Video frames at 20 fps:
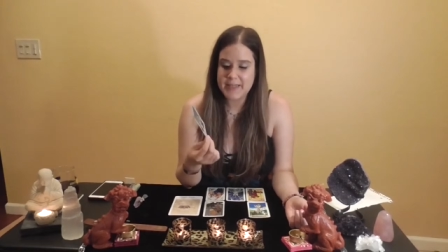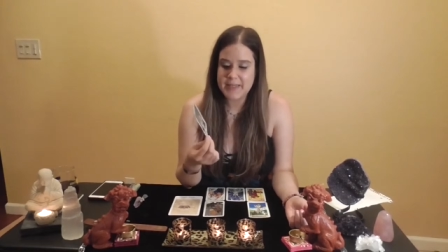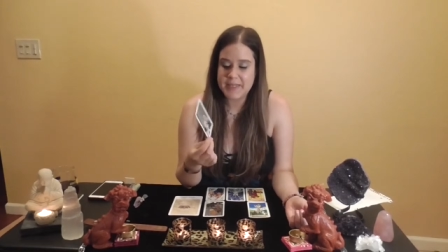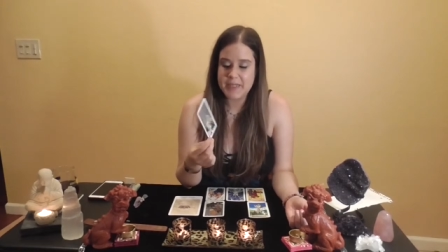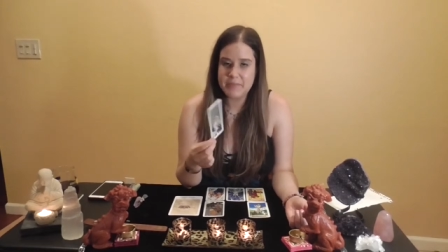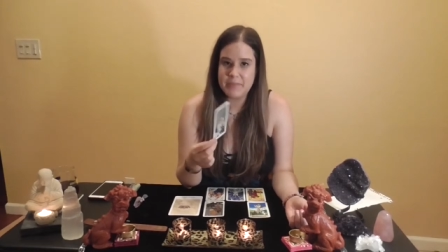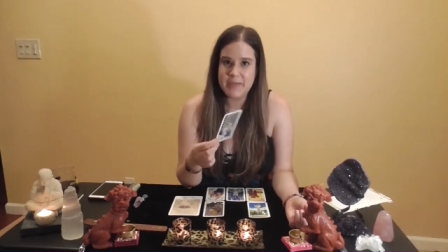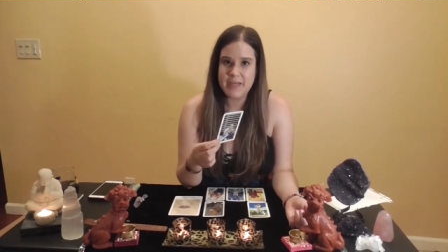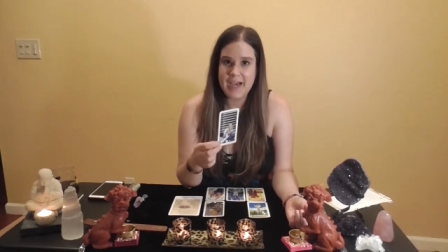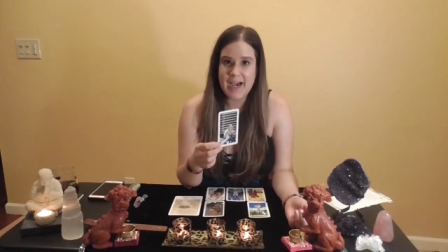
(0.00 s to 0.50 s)
They
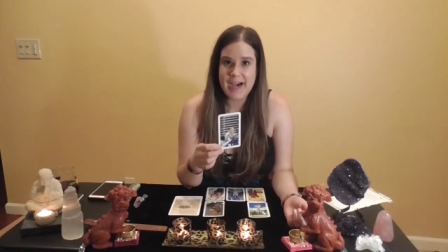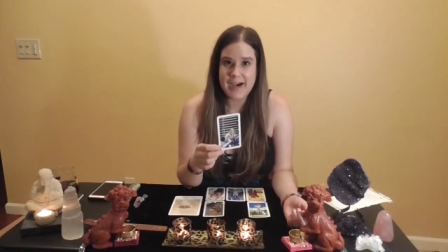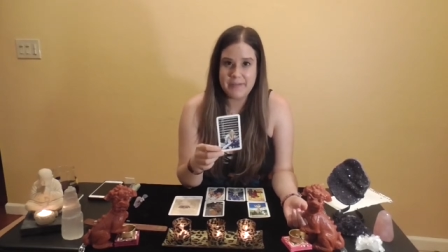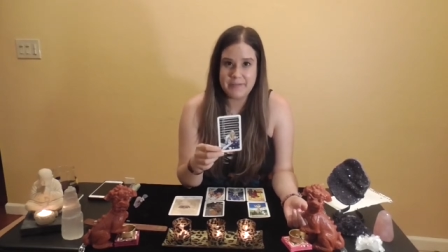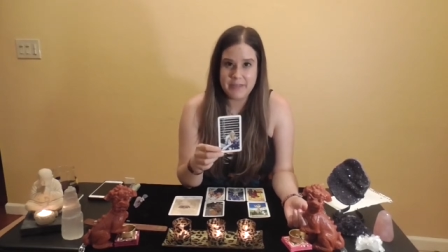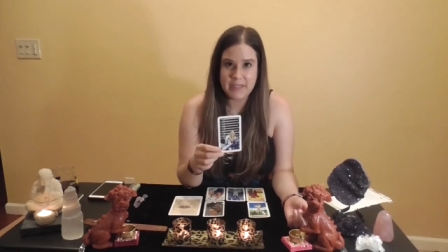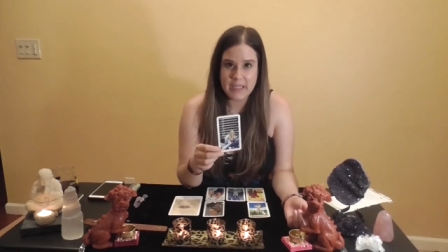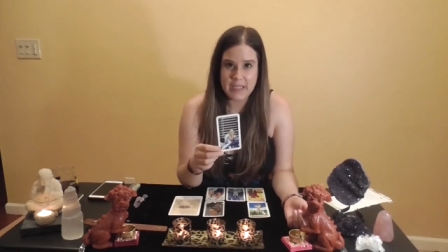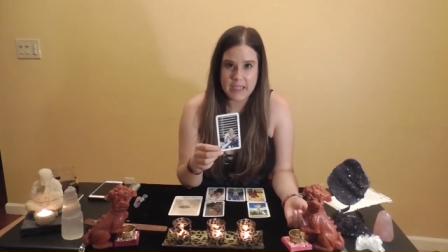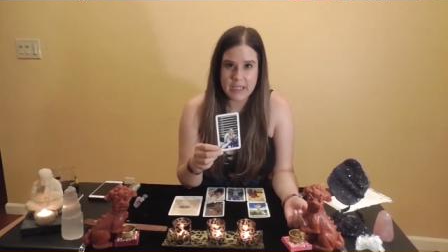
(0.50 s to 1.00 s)
could be
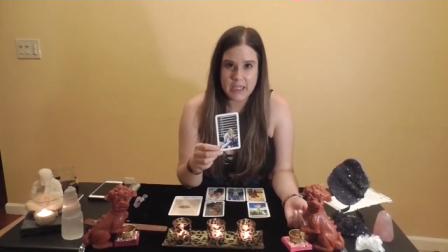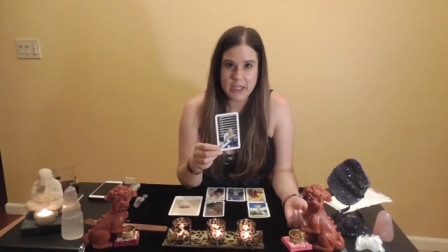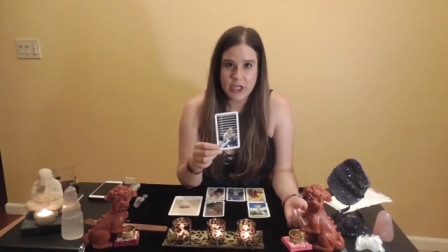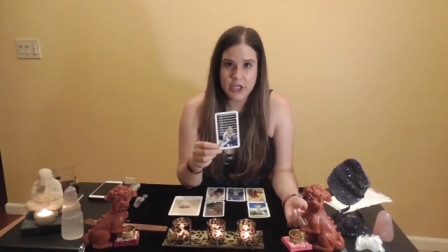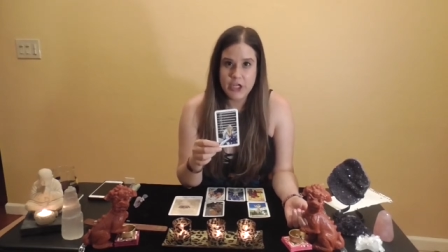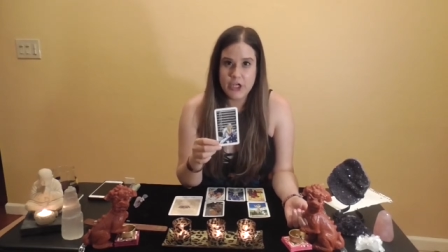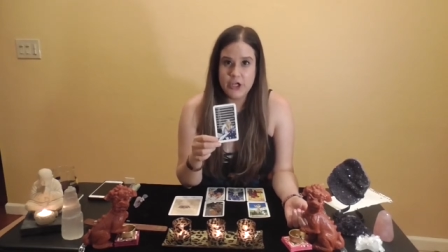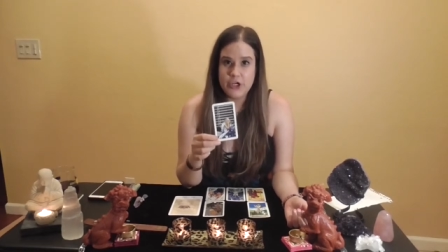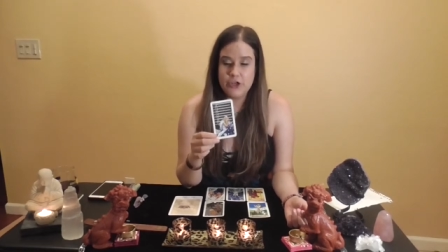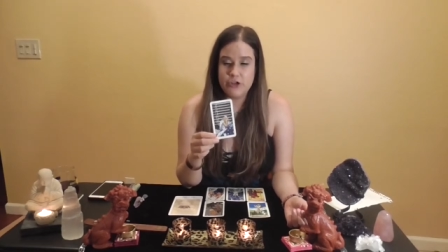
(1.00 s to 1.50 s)
having
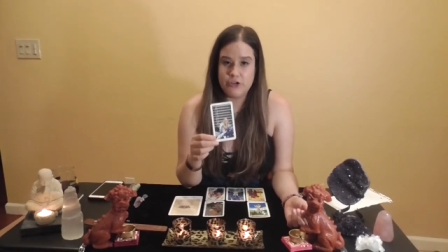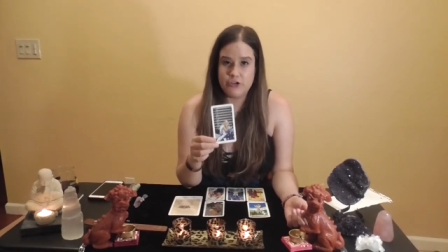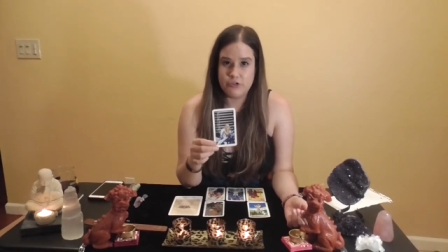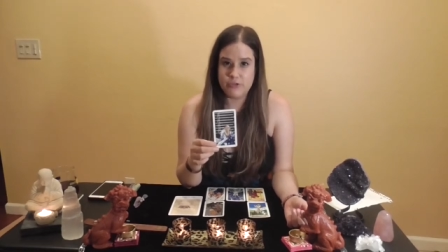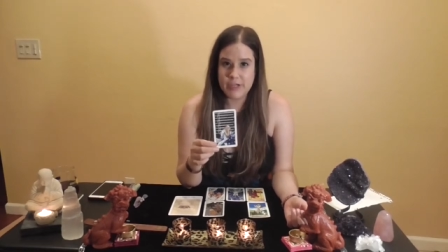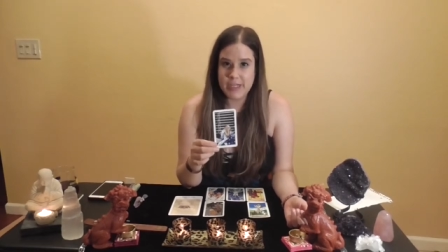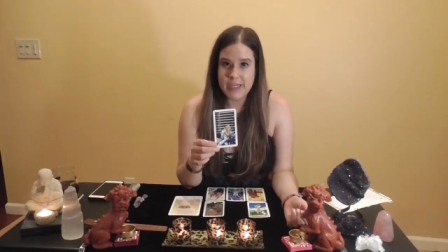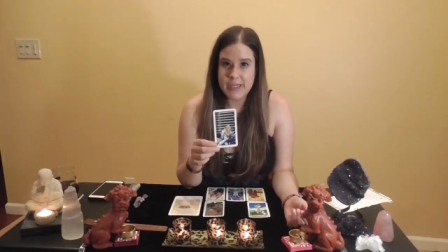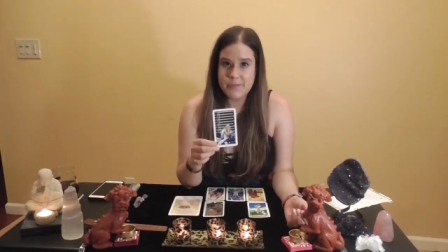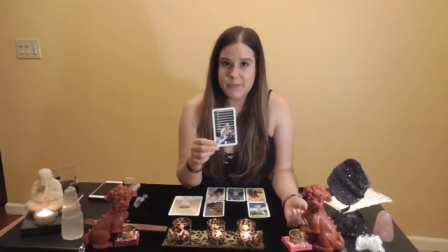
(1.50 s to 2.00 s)

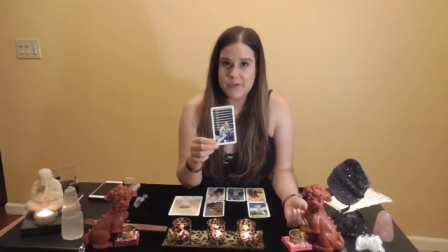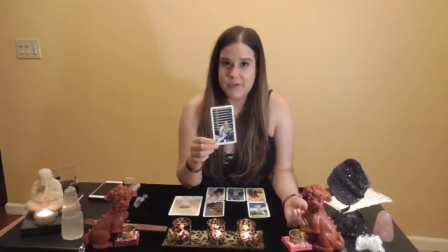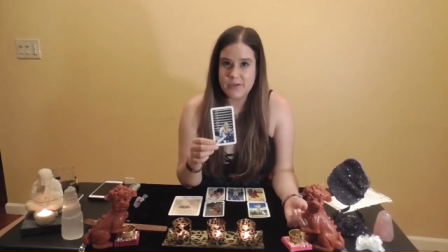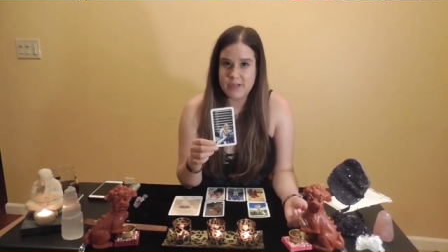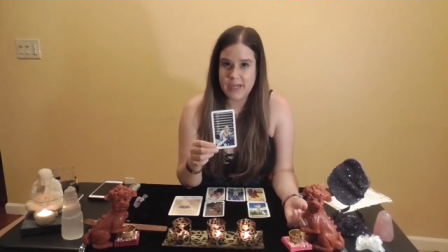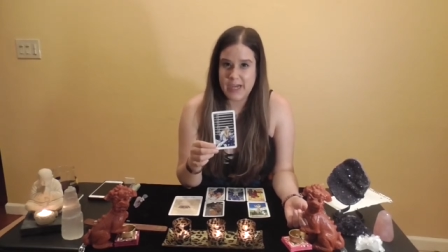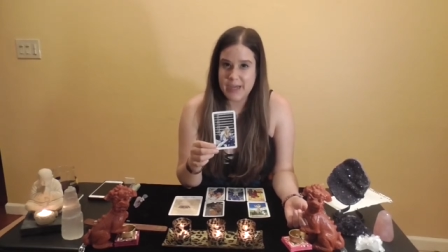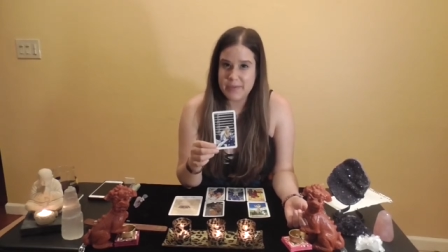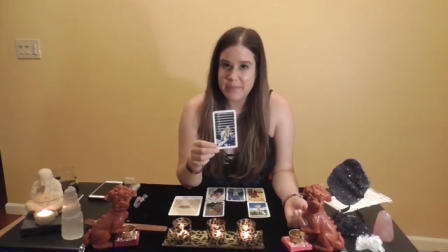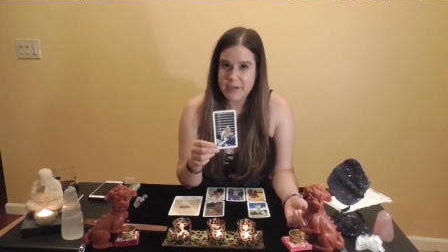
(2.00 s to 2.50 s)
dreams or
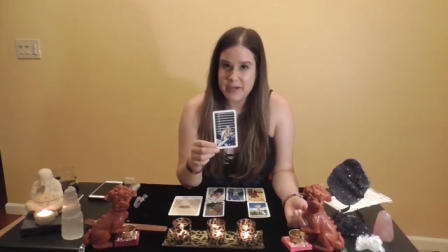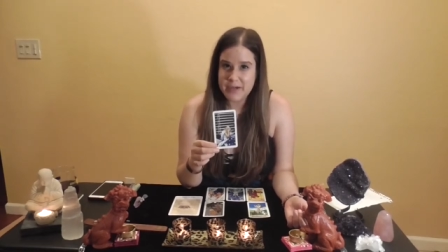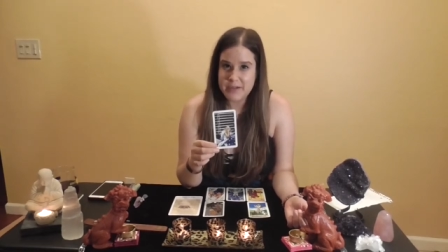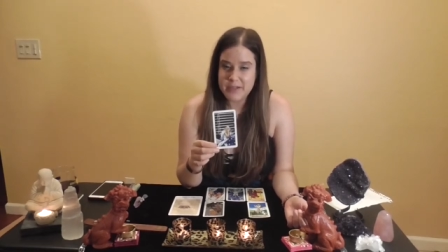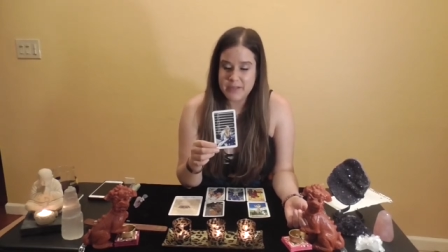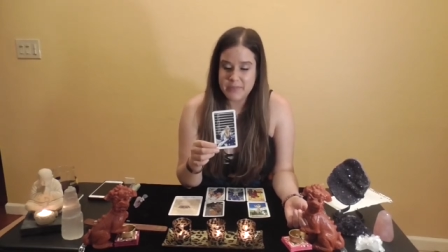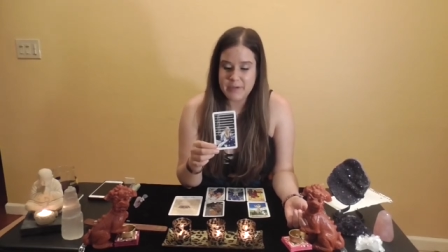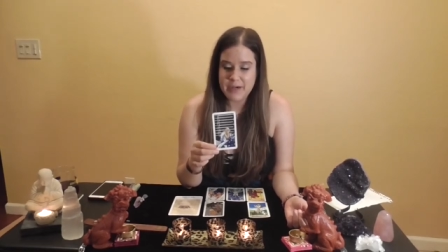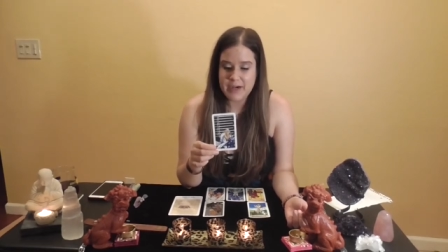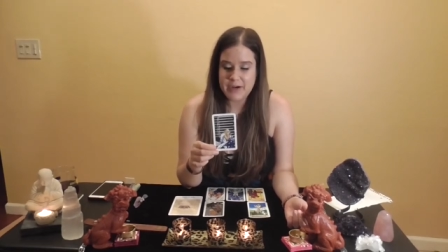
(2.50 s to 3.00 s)

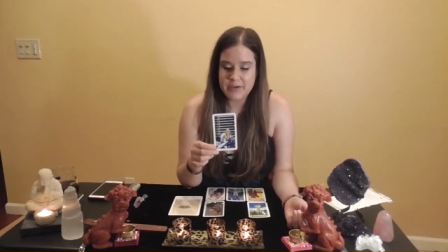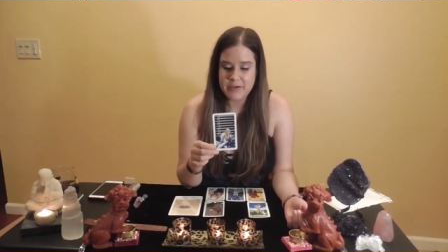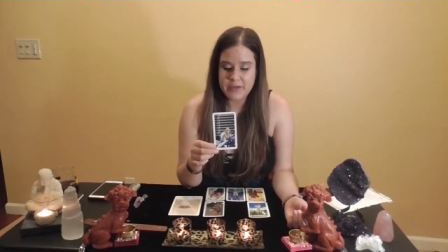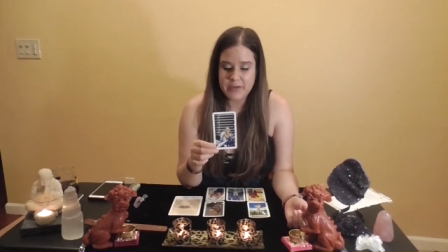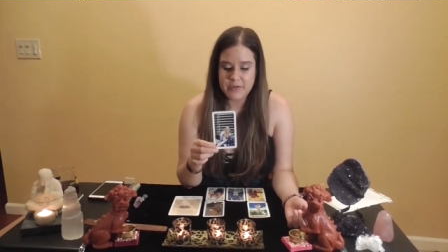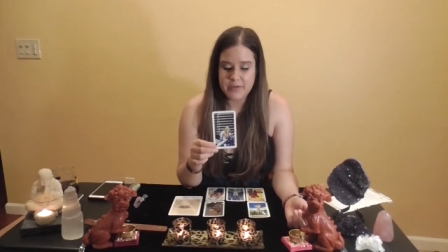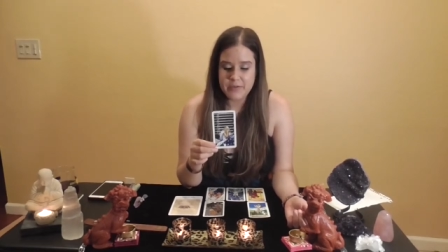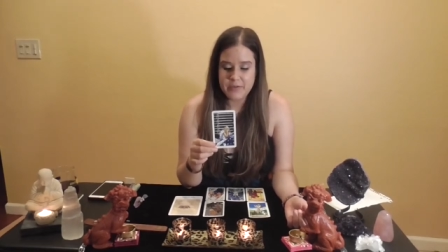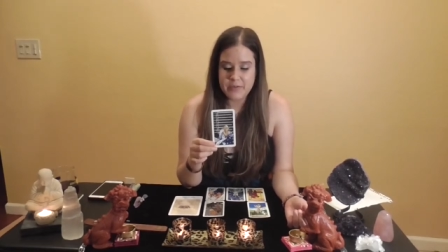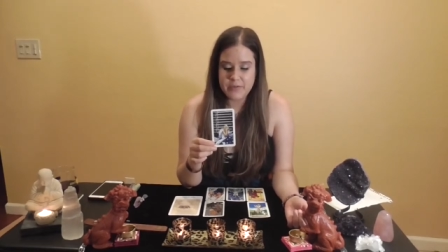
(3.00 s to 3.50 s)
nightmares about
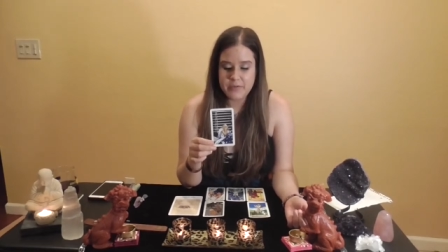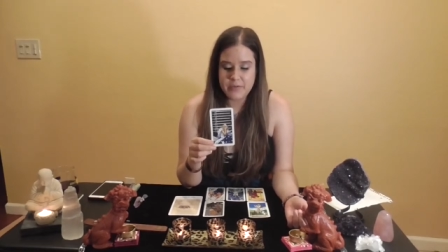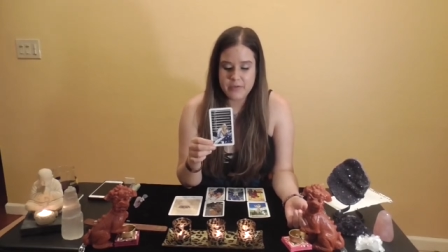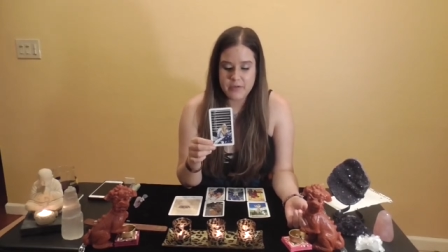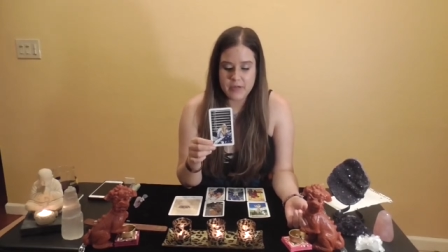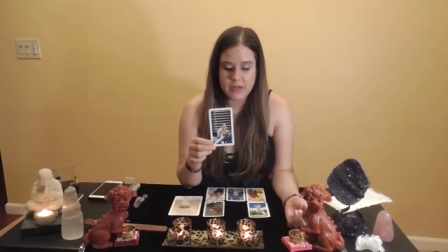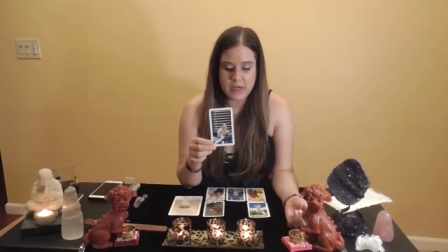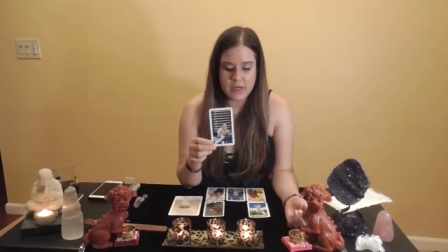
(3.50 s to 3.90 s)
you,